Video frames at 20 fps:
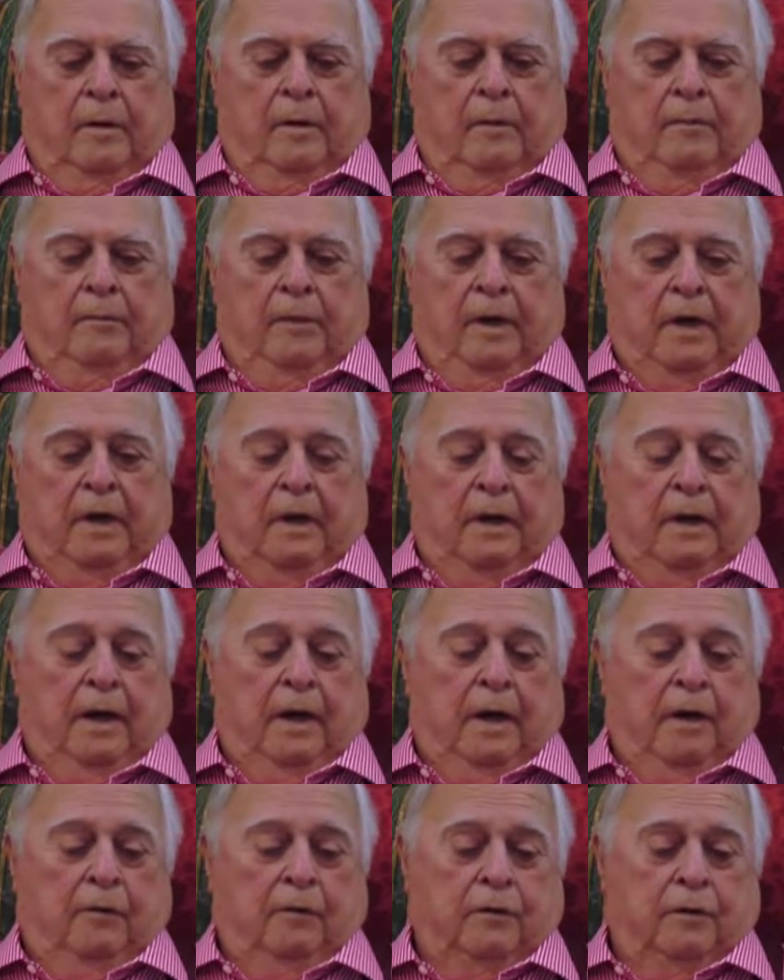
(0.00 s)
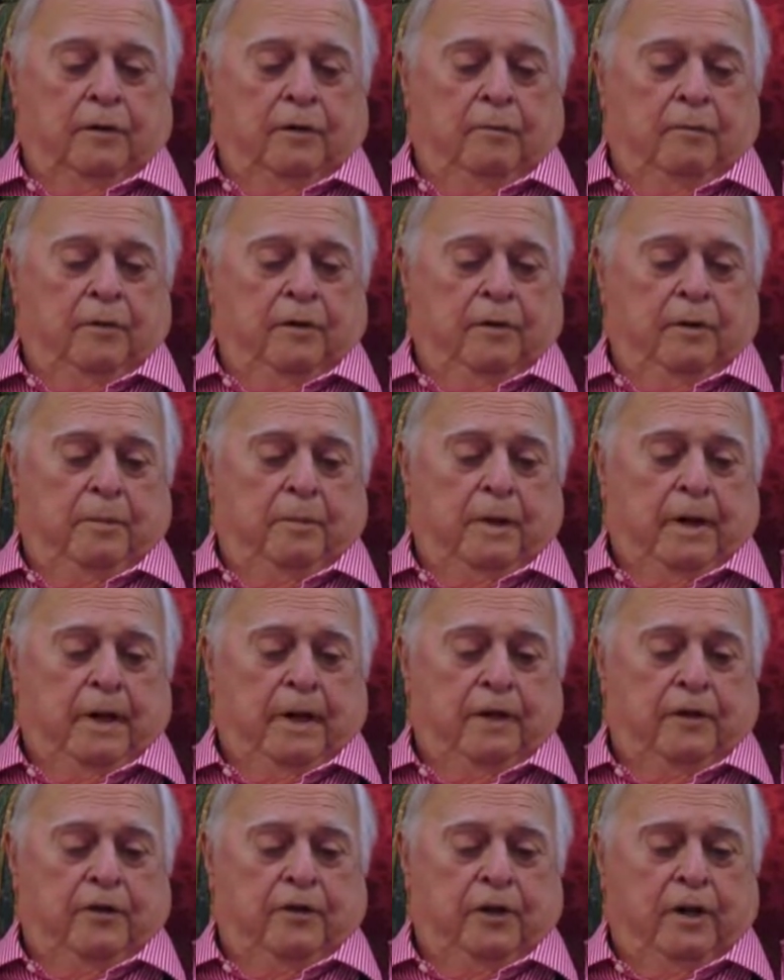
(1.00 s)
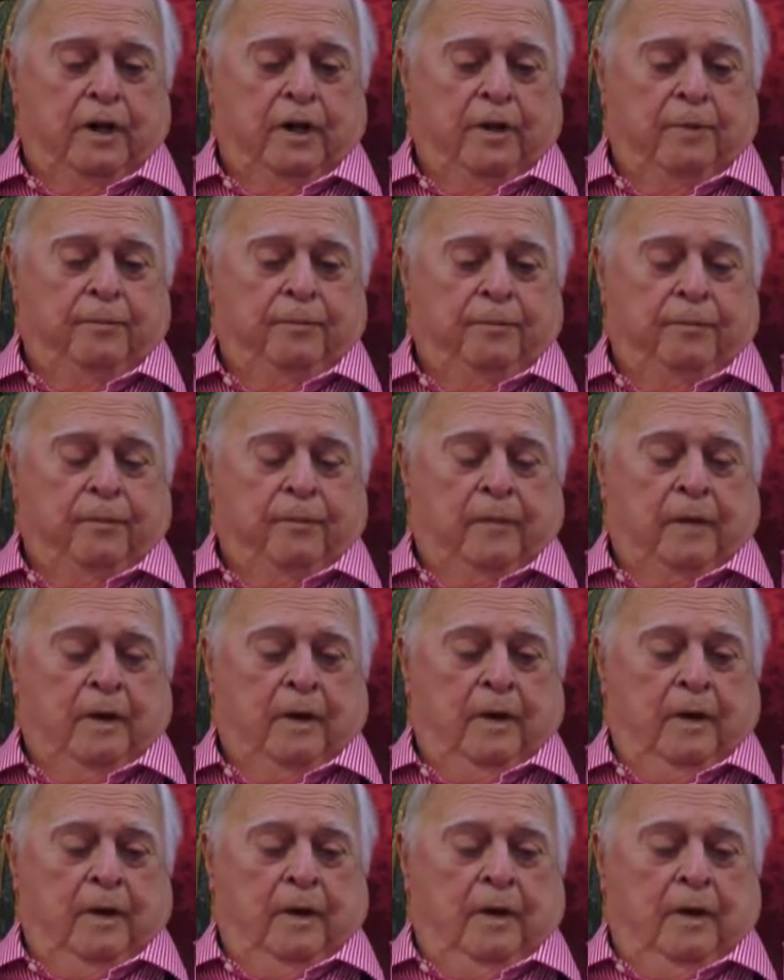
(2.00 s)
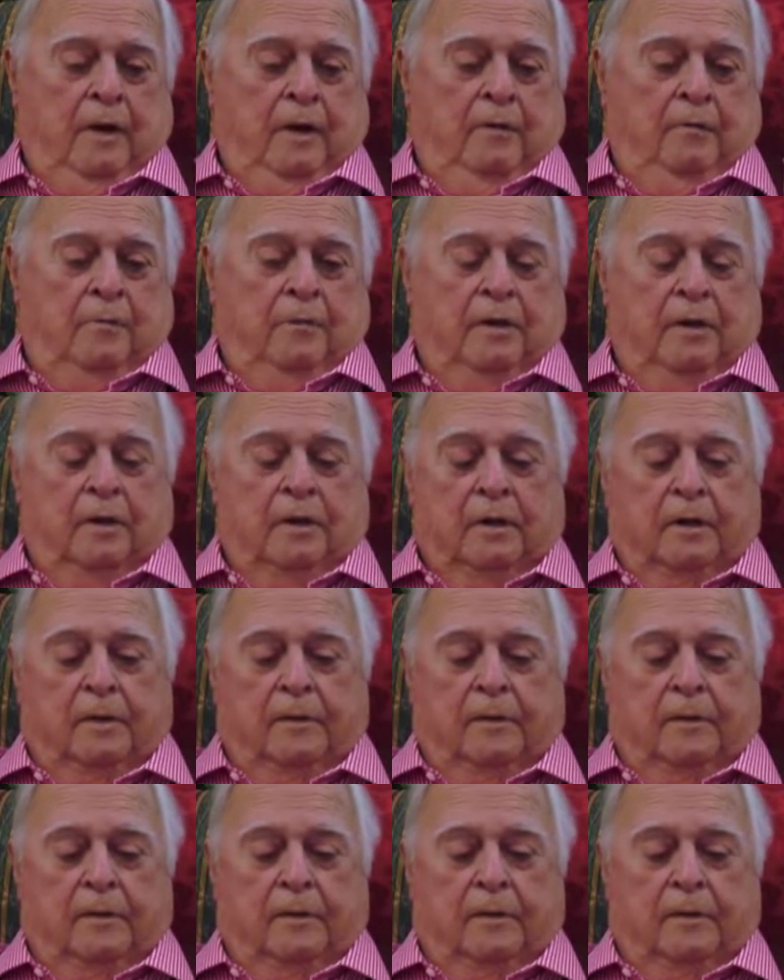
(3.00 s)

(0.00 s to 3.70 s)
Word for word: mentally, I was in pretty bad shape. But